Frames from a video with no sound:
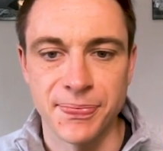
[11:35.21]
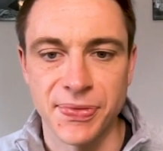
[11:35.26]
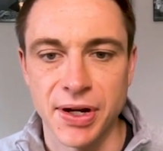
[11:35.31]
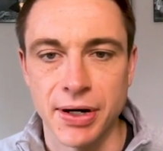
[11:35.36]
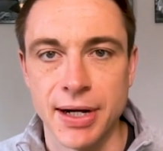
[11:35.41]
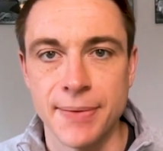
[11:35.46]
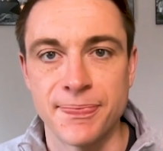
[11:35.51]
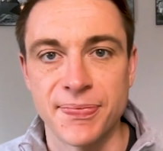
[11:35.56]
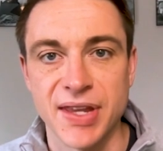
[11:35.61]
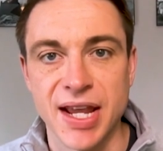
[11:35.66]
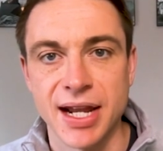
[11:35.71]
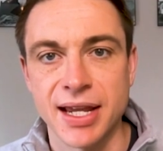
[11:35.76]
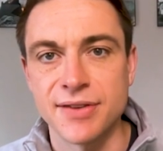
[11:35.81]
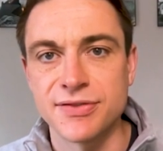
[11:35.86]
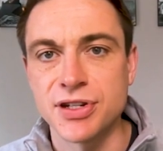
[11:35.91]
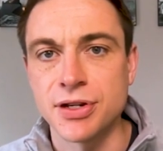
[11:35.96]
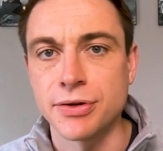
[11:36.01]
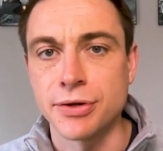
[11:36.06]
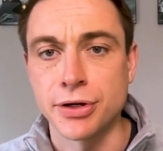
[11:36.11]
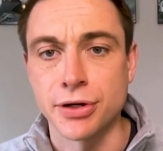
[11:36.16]
All right, that gives
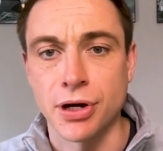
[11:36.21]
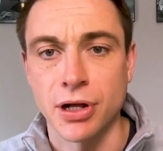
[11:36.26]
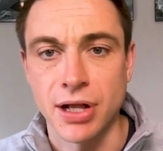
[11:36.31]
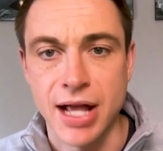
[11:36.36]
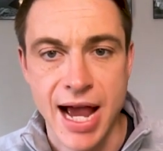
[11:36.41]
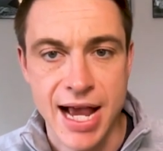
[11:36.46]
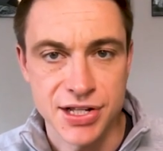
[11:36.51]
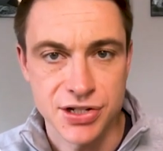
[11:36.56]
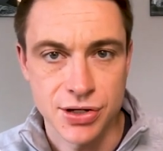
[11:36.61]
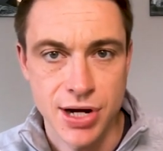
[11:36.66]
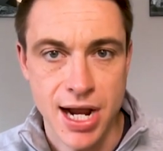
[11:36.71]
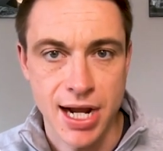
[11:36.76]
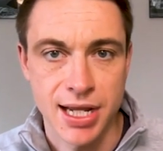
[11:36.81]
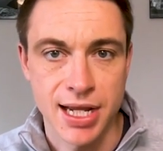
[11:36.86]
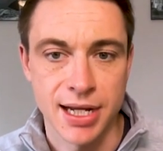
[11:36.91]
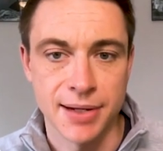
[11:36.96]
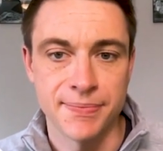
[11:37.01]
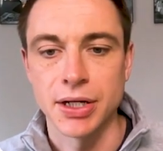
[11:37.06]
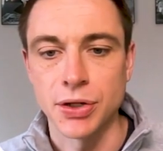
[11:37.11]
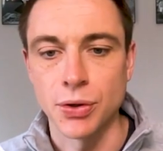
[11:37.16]
you your class
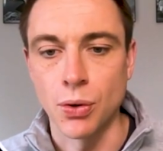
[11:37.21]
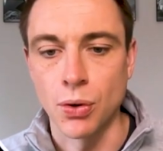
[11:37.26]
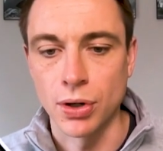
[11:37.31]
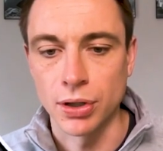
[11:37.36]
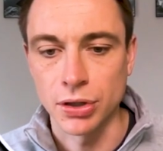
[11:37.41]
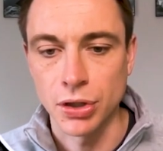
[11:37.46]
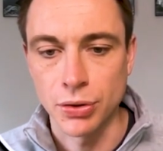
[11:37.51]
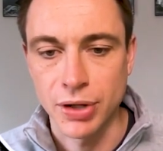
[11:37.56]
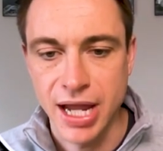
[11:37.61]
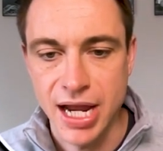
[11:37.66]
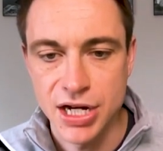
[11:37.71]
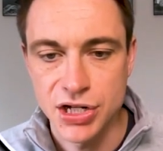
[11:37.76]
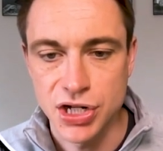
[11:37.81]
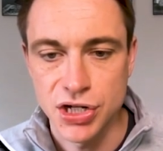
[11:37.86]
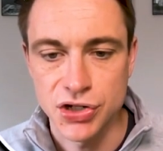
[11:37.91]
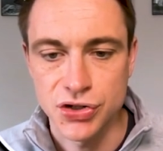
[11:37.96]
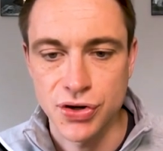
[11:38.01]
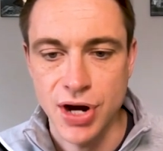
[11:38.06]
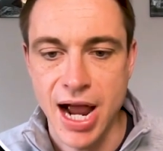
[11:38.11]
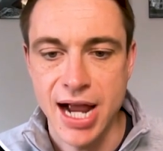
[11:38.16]
tracking, your
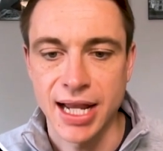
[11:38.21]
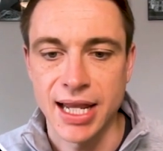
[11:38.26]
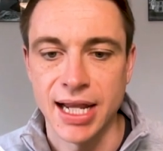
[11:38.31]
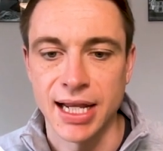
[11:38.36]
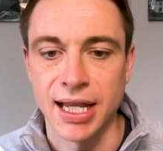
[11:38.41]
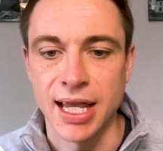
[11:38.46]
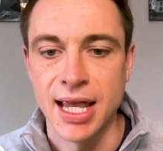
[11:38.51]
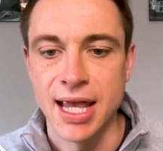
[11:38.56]
location tracking,